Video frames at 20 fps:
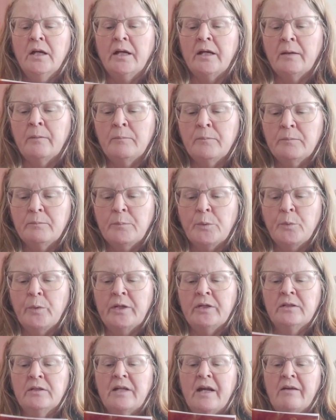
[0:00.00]
But
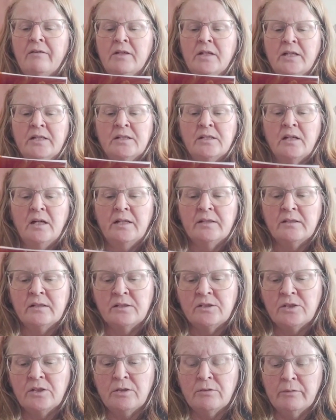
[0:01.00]
when Caroline dies
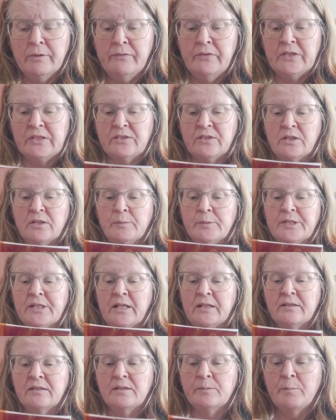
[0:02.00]
under horrific
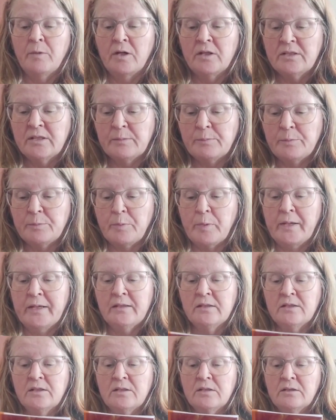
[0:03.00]
circumstances, Mars is
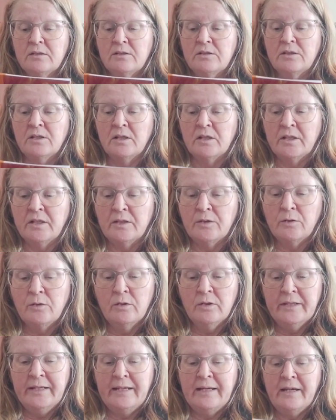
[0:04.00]
propelled to learn
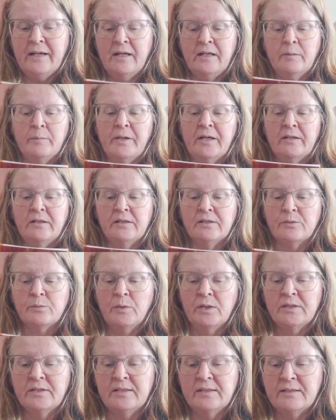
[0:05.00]
all he can about his
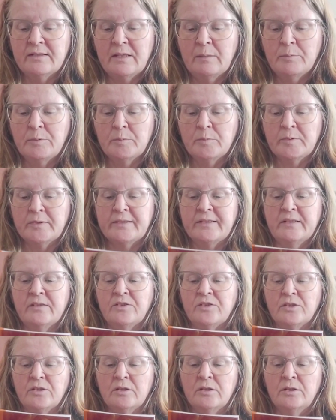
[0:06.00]
once inseparable
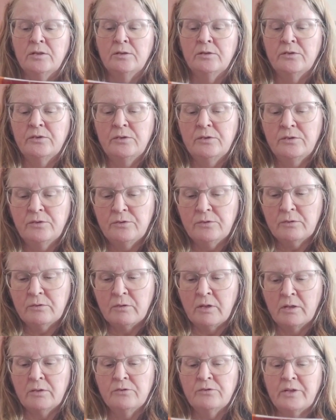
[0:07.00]
sister, who's
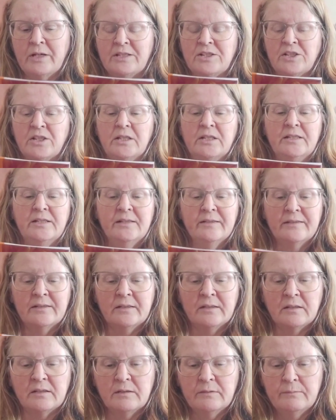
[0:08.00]
grown tragically
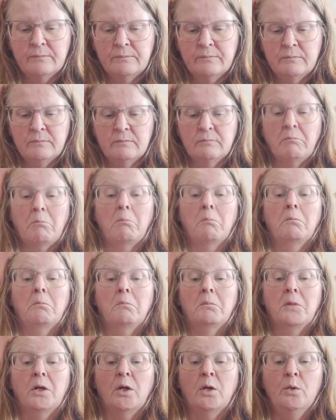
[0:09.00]
distant.
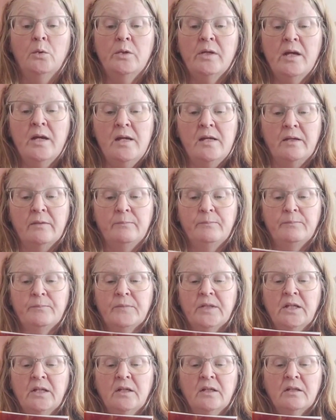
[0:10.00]
Okay.
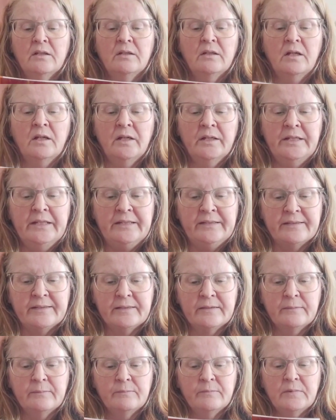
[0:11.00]
The
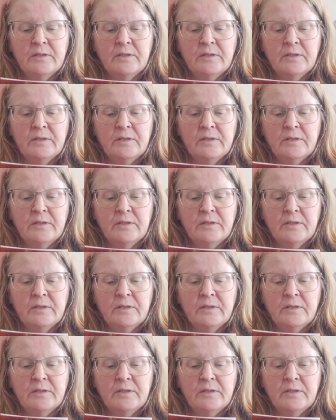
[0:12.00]
Honeys.